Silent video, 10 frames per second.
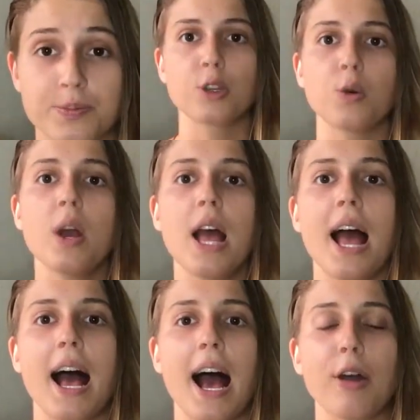So
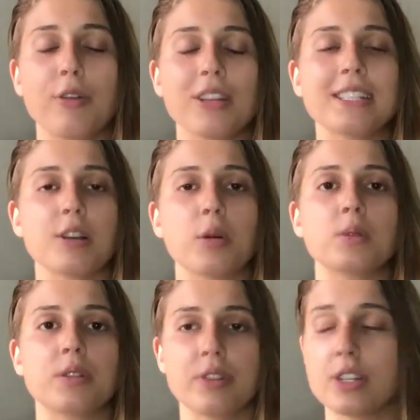out of this
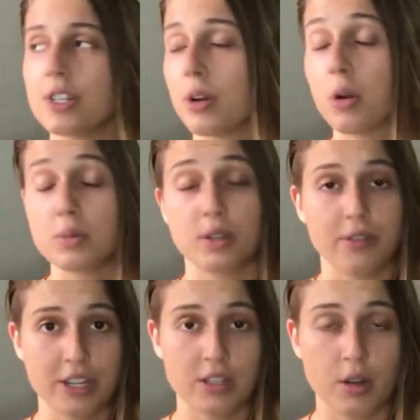
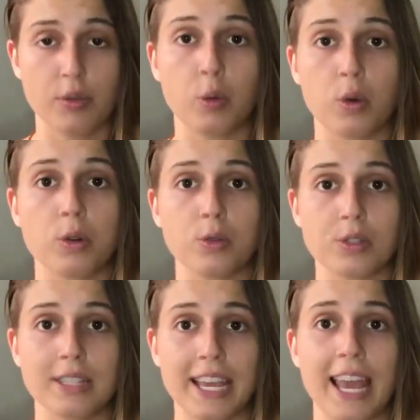observation of the world,
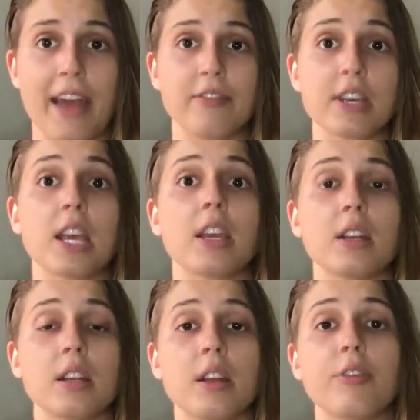they have
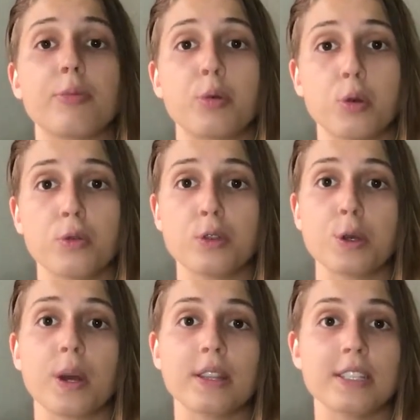taken enough proof
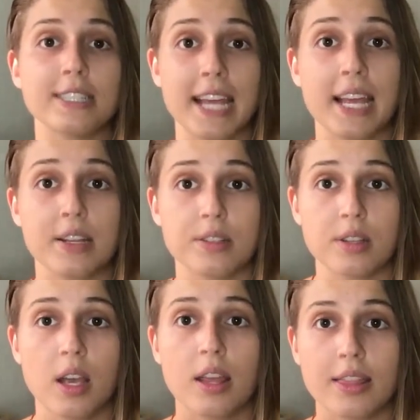to
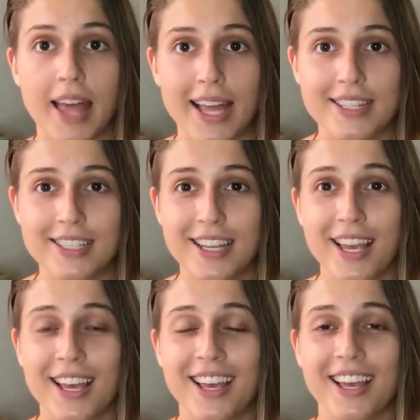understand that
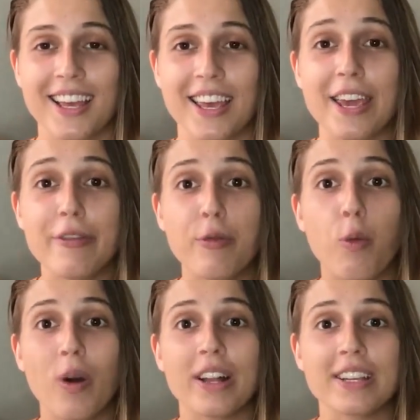if
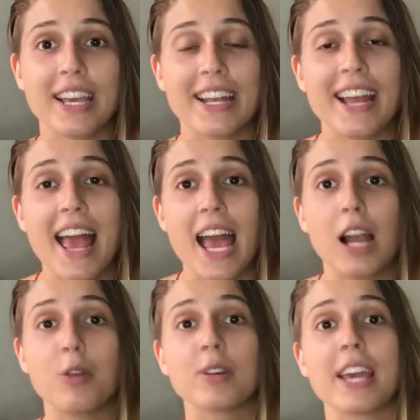one can
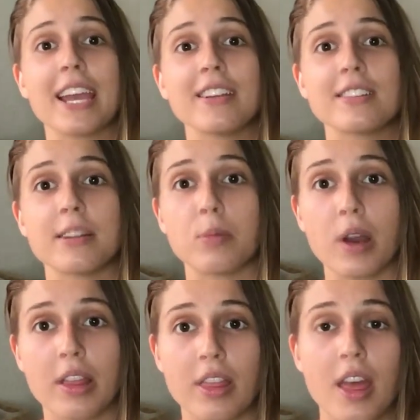elongate the
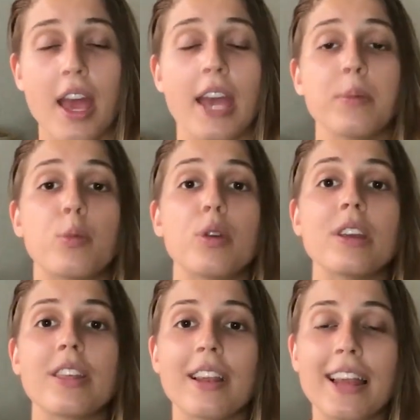breath and
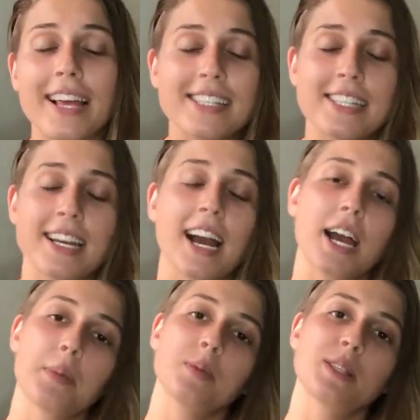breathe less
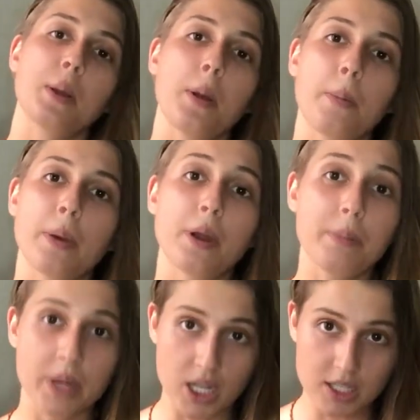times per
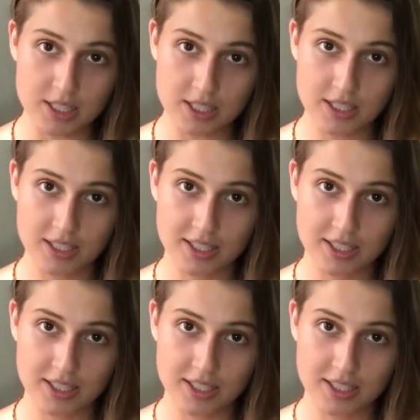minute,